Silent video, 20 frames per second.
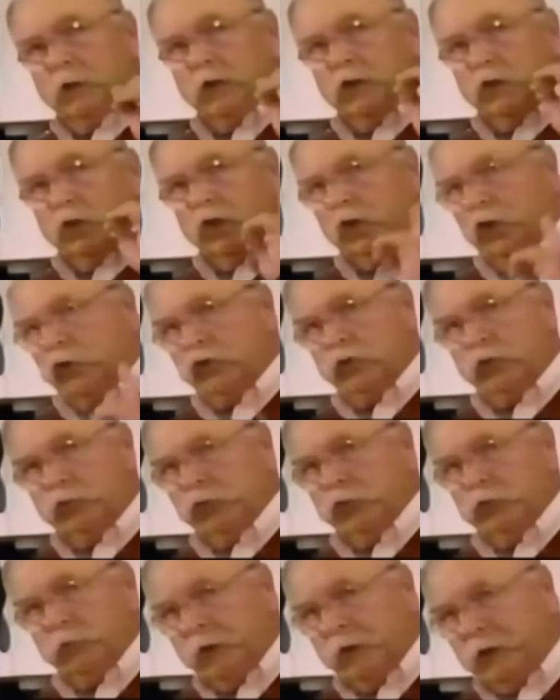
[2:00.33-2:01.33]
You know, doing
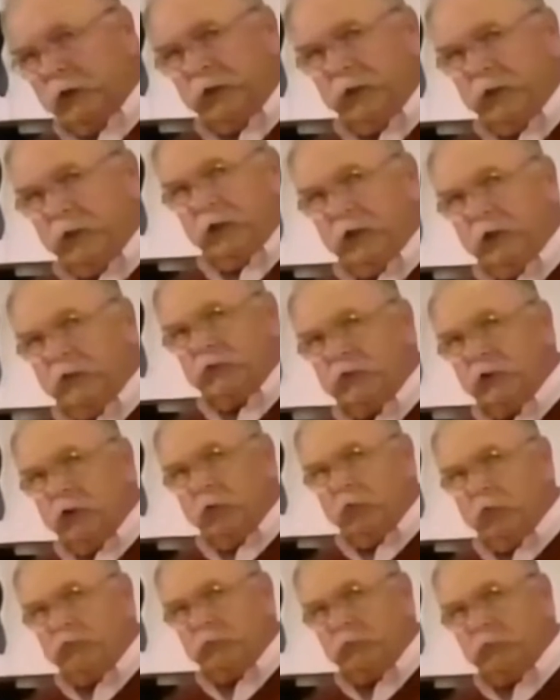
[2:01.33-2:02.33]
the right thing isn't
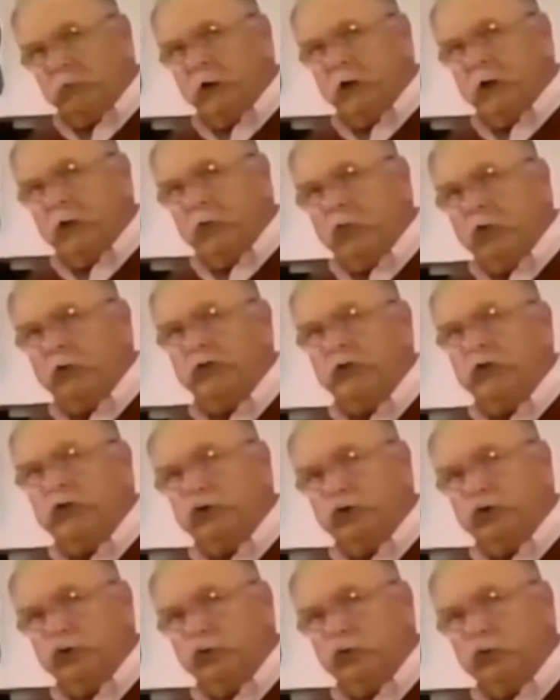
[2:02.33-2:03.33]
always a matter of what you
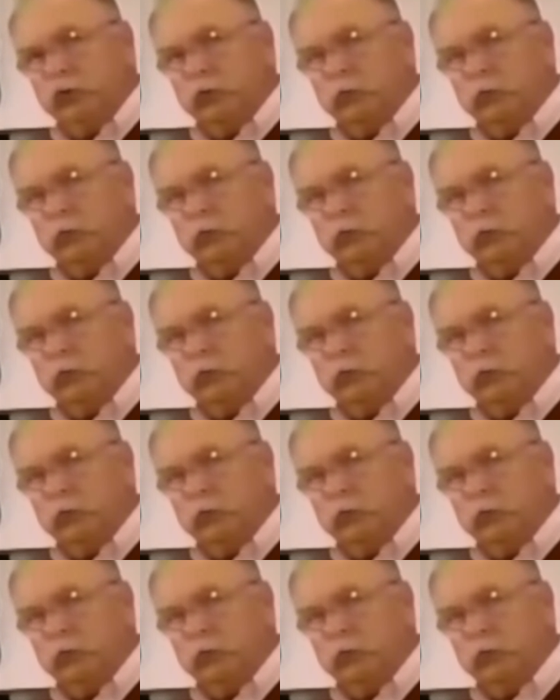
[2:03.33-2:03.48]
do.